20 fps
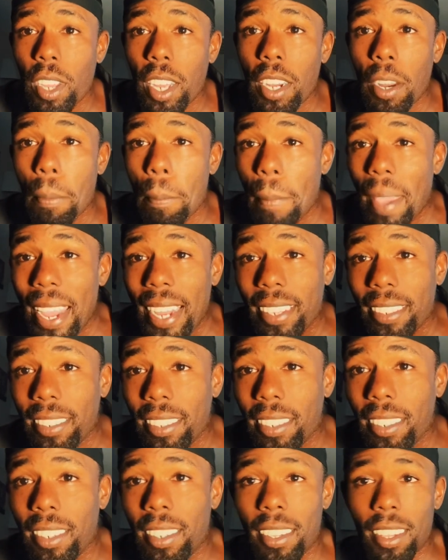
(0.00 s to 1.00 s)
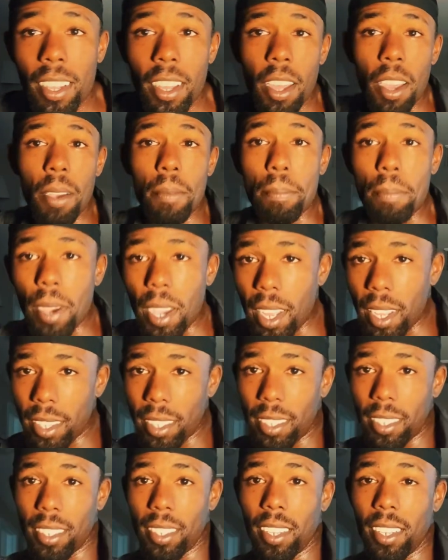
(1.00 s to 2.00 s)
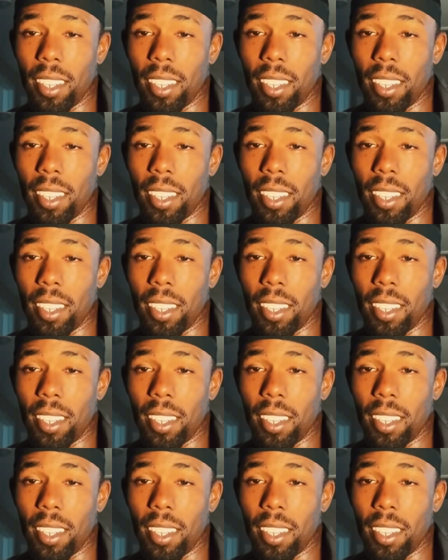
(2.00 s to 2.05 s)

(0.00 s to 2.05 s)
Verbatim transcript: and amazing, but